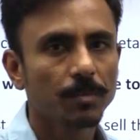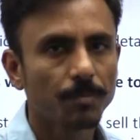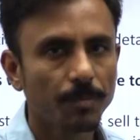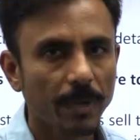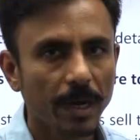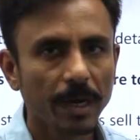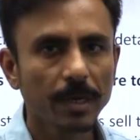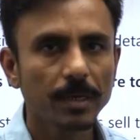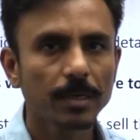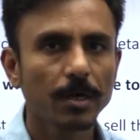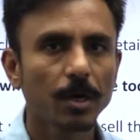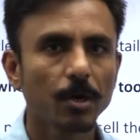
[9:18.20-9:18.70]

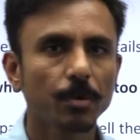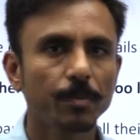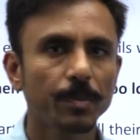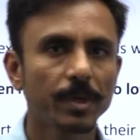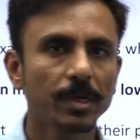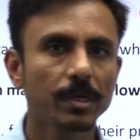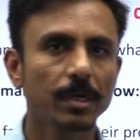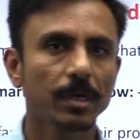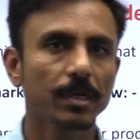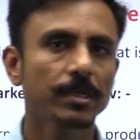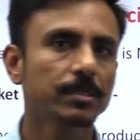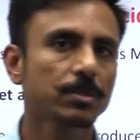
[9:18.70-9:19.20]
by
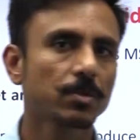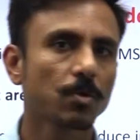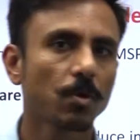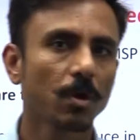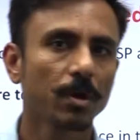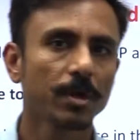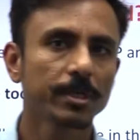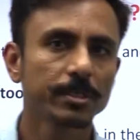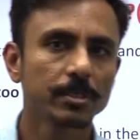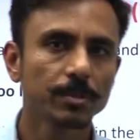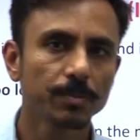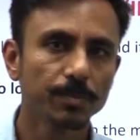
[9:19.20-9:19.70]
government is
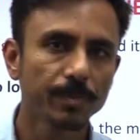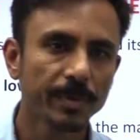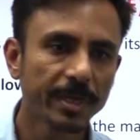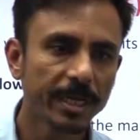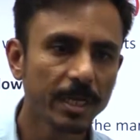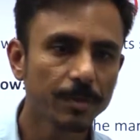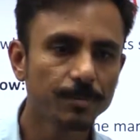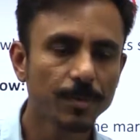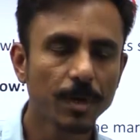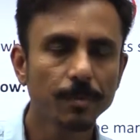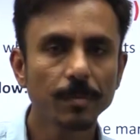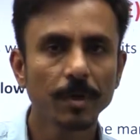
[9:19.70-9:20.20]
called as
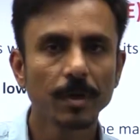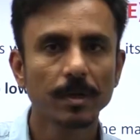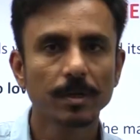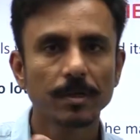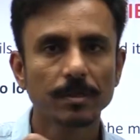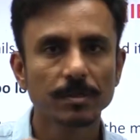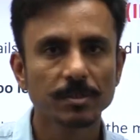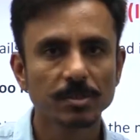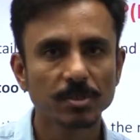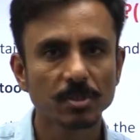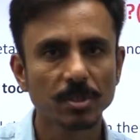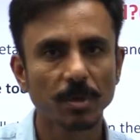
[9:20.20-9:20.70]
minimum
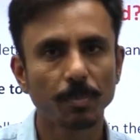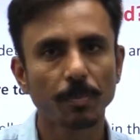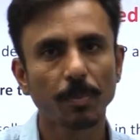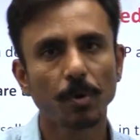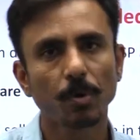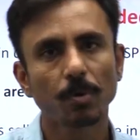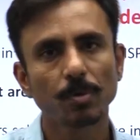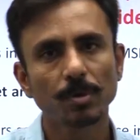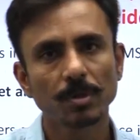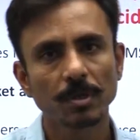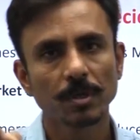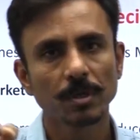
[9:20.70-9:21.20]

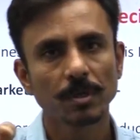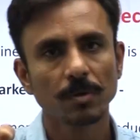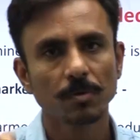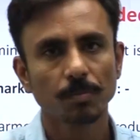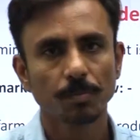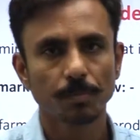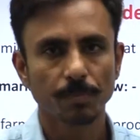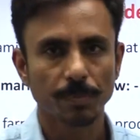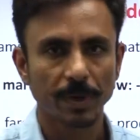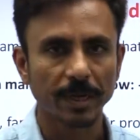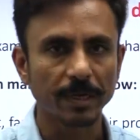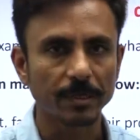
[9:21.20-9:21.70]
support
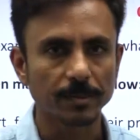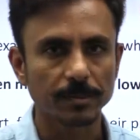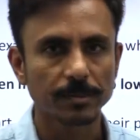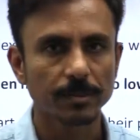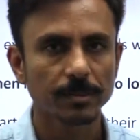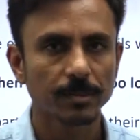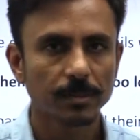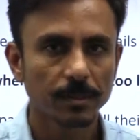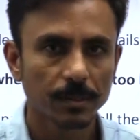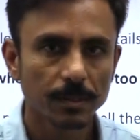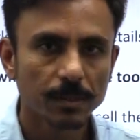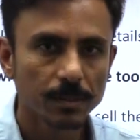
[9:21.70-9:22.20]

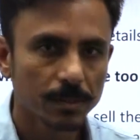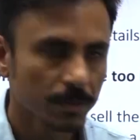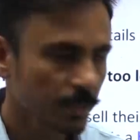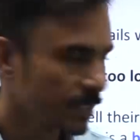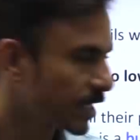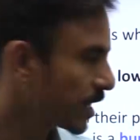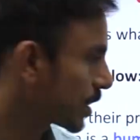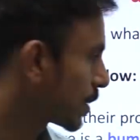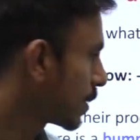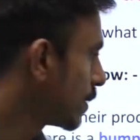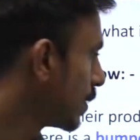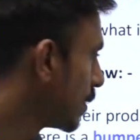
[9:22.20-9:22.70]
price,
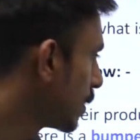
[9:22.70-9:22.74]
correct?